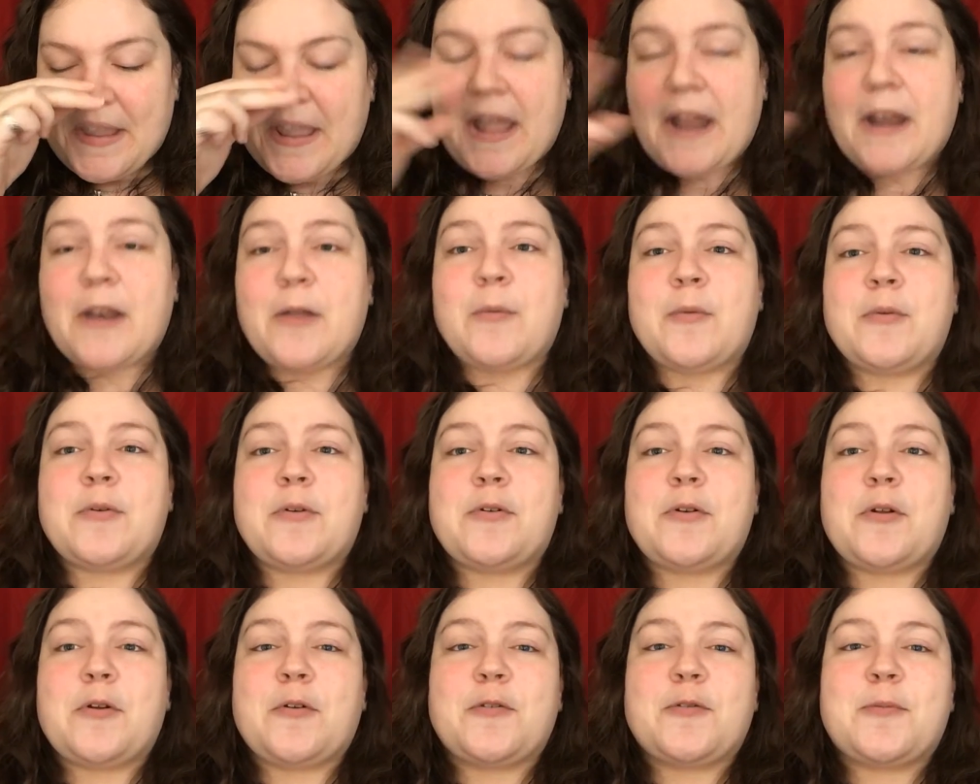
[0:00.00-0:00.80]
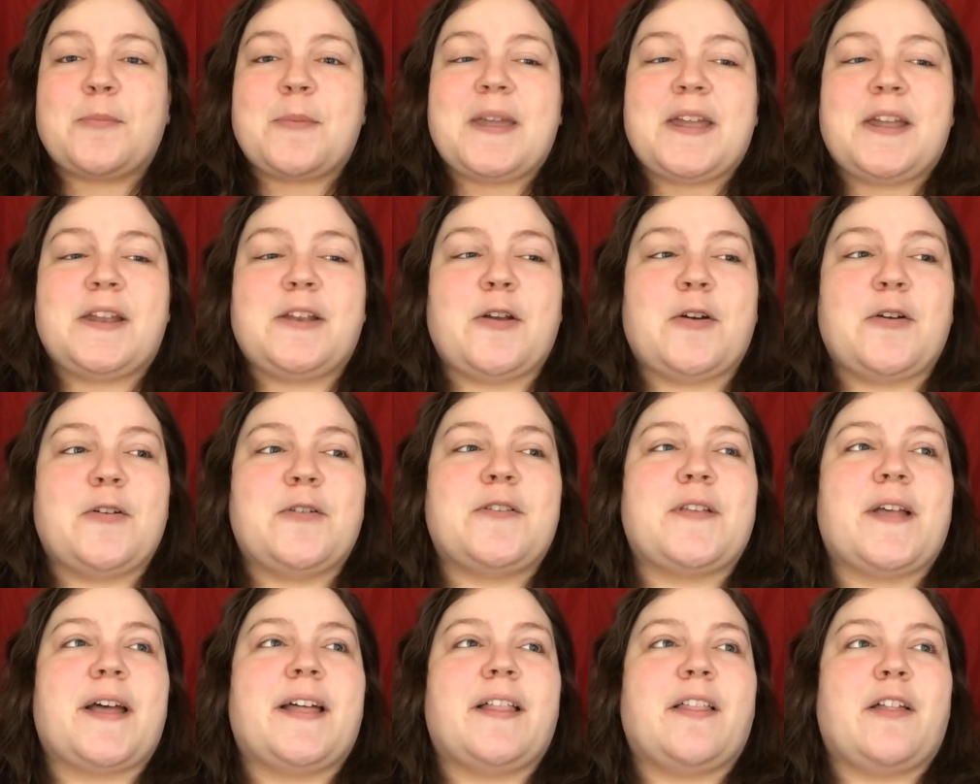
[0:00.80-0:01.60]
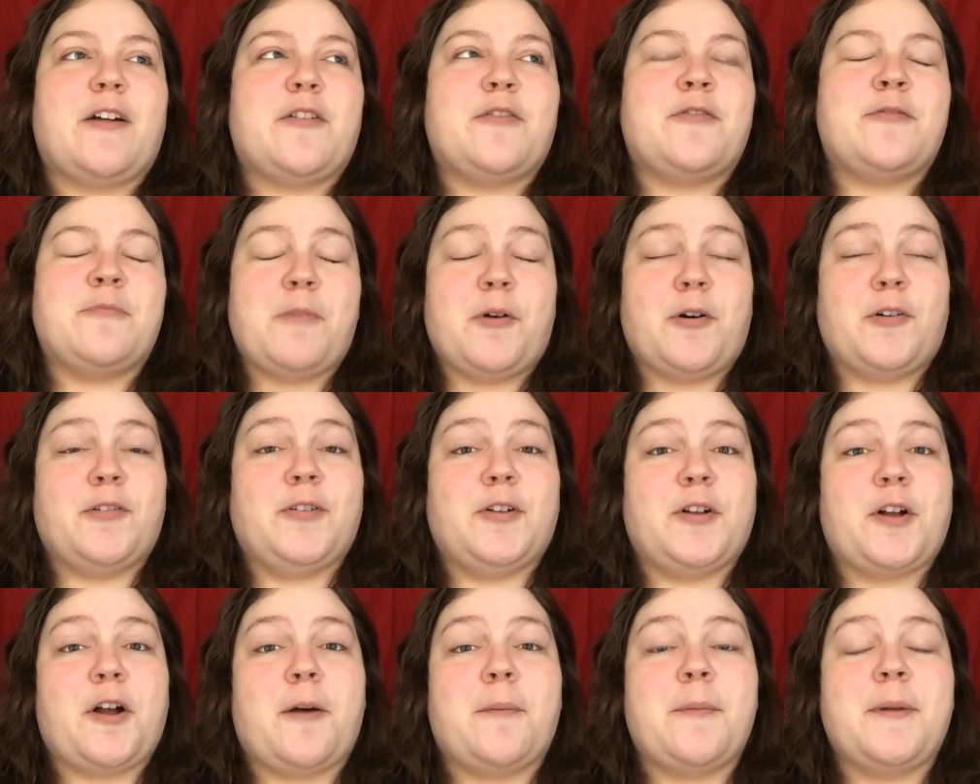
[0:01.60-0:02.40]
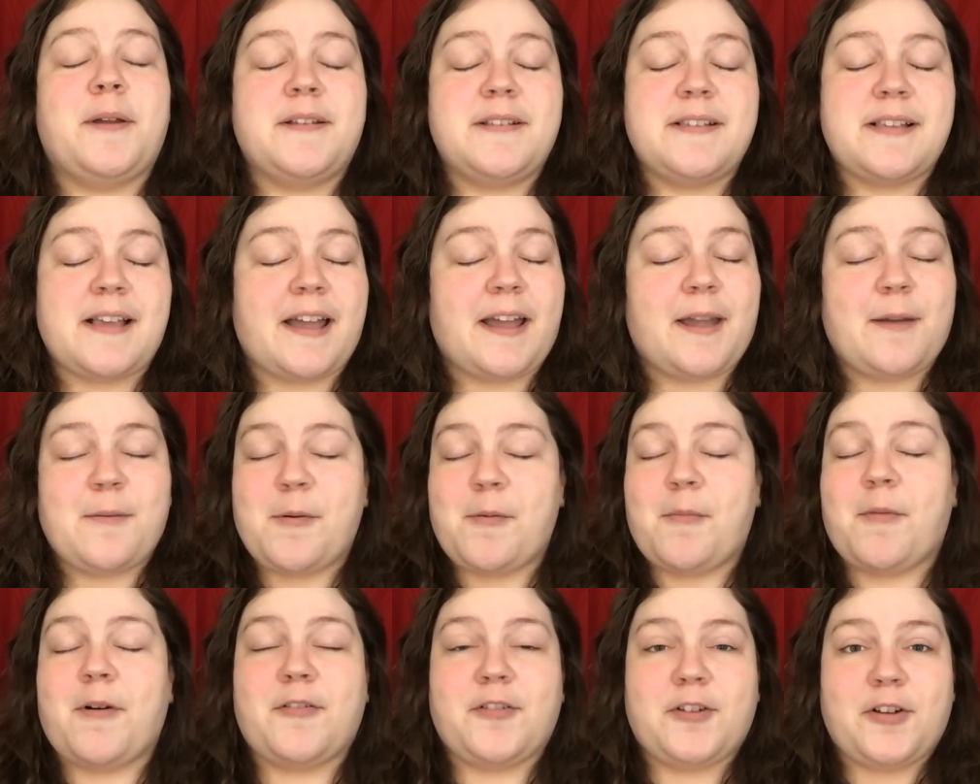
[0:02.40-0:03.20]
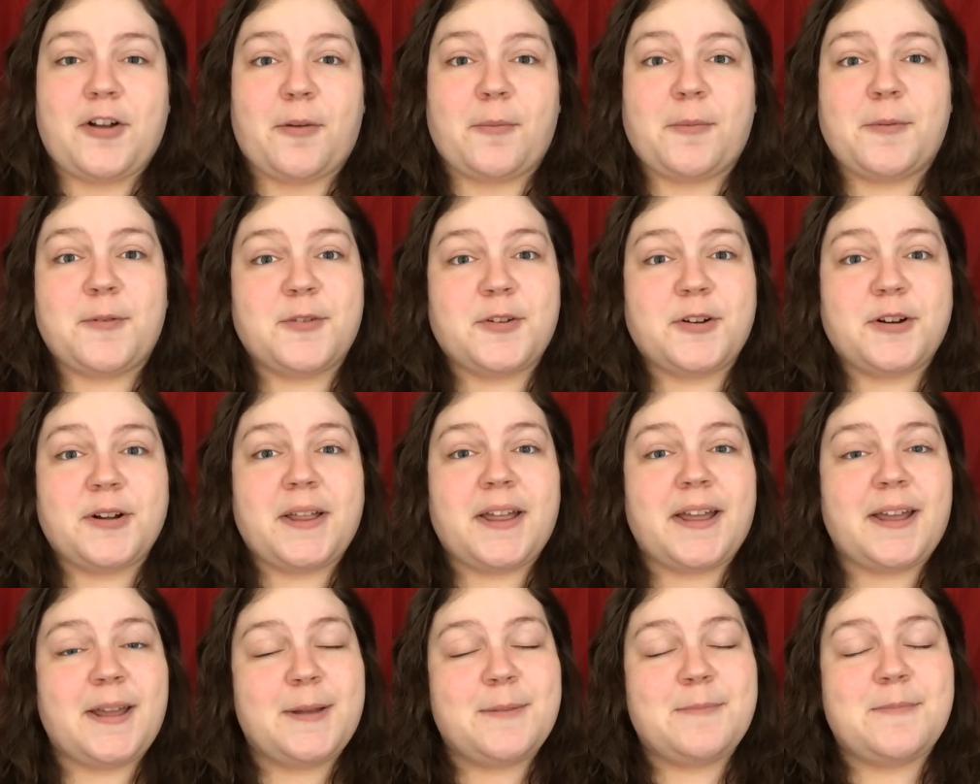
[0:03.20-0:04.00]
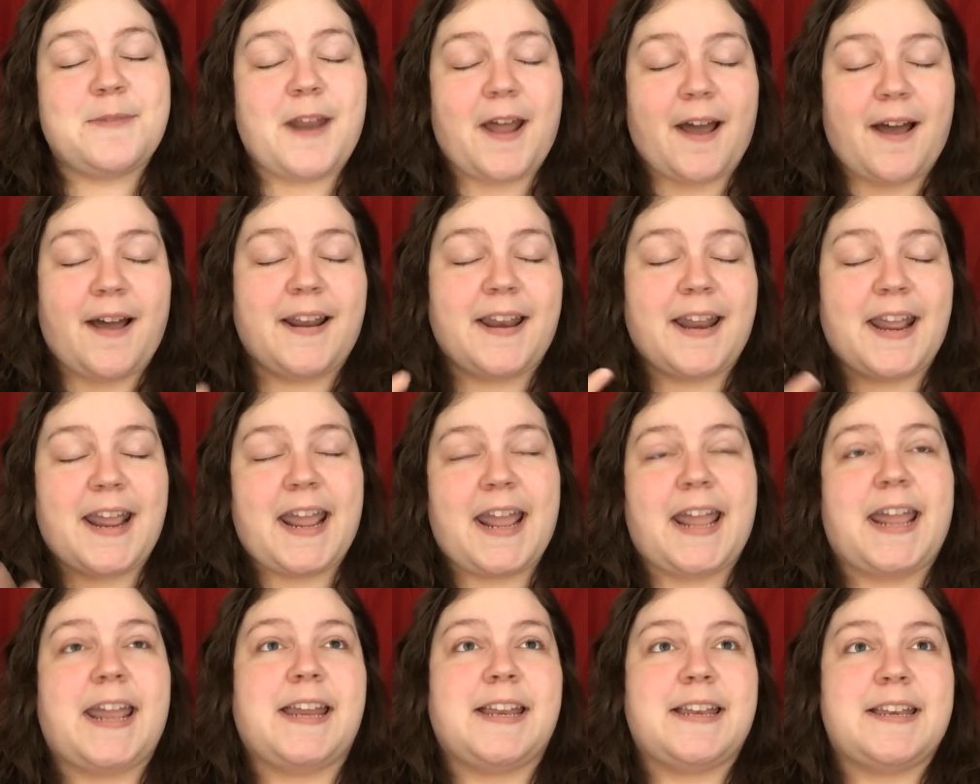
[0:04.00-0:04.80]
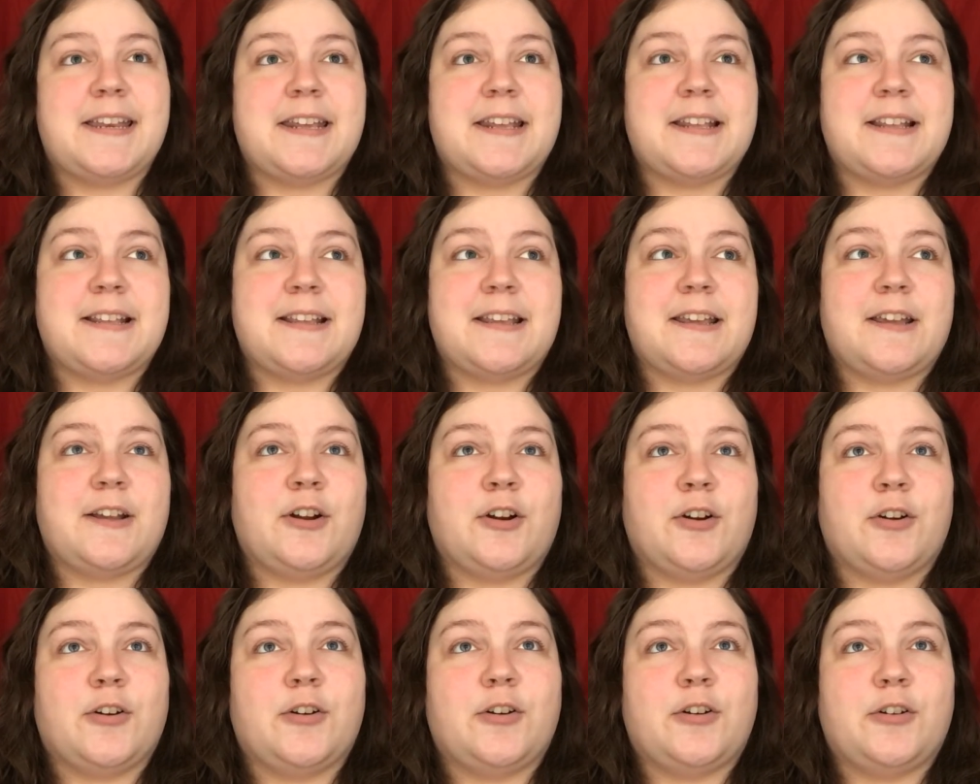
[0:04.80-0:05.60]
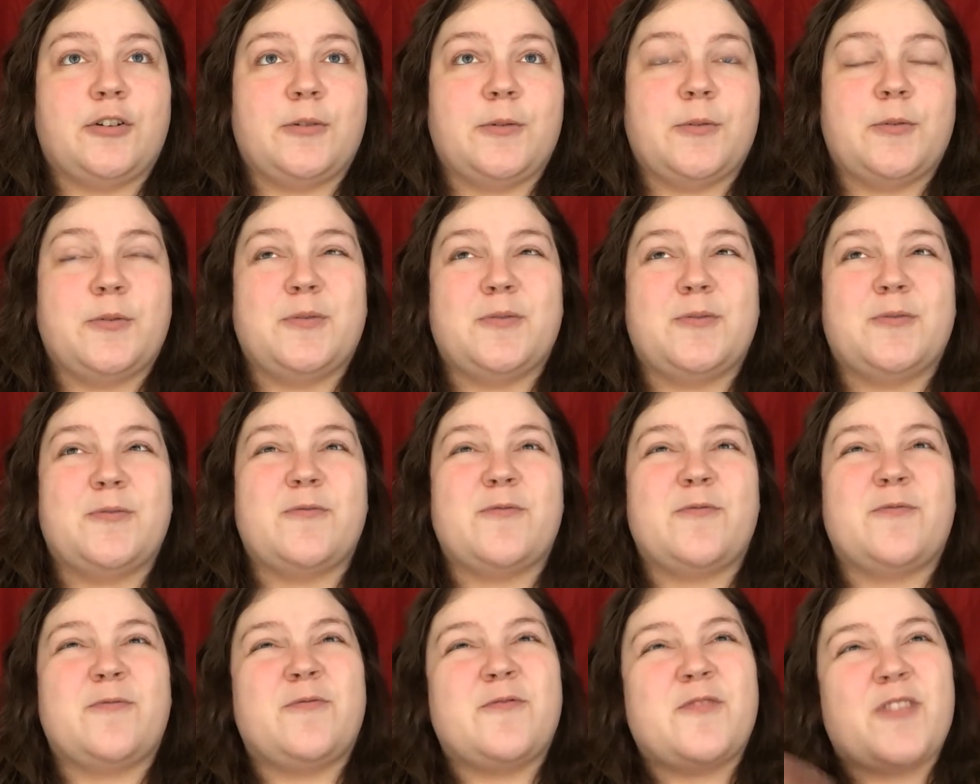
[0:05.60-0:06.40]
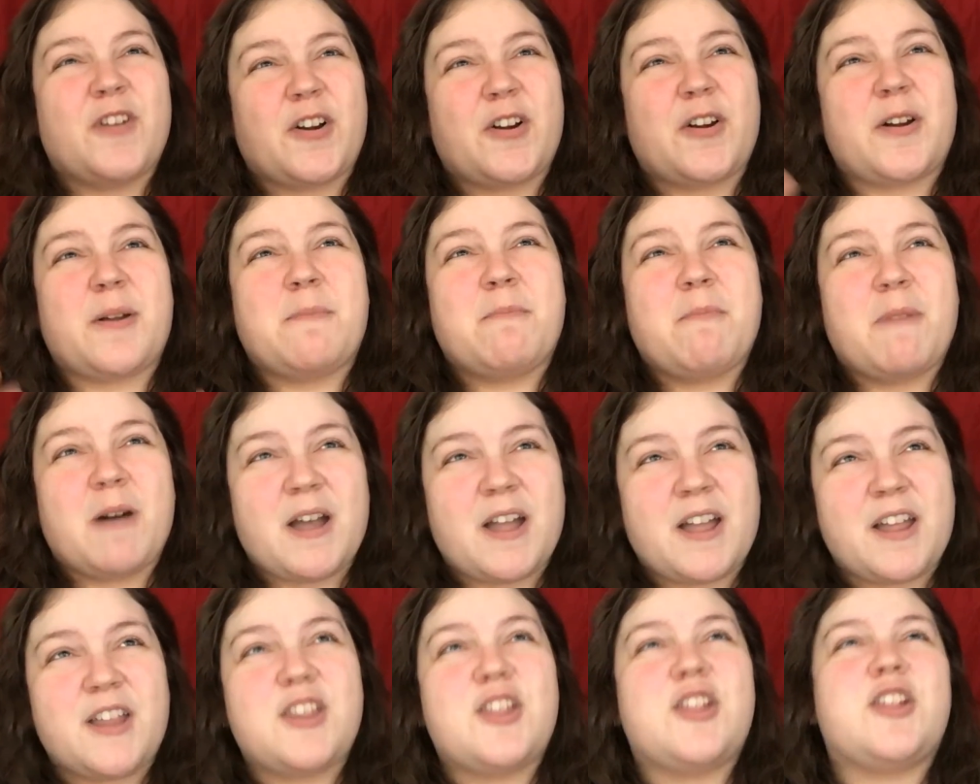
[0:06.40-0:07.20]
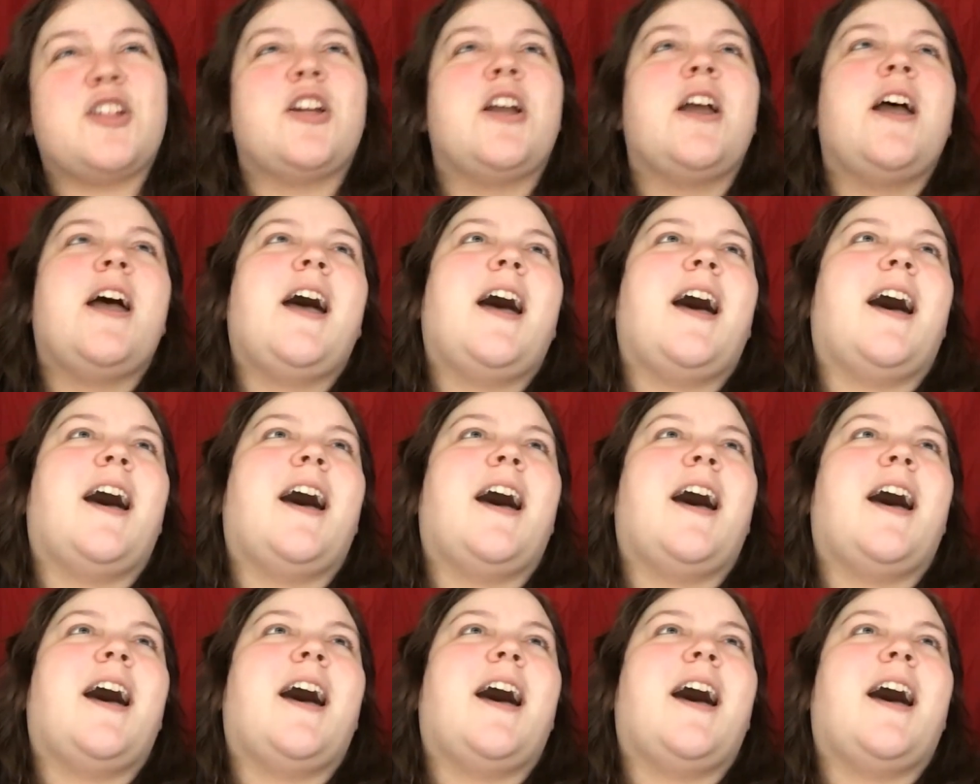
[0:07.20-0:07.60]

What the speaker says: anyone who knows me knows I love Marvel Comics. I am a Marvel Comics girl. I am not a DC girl very much.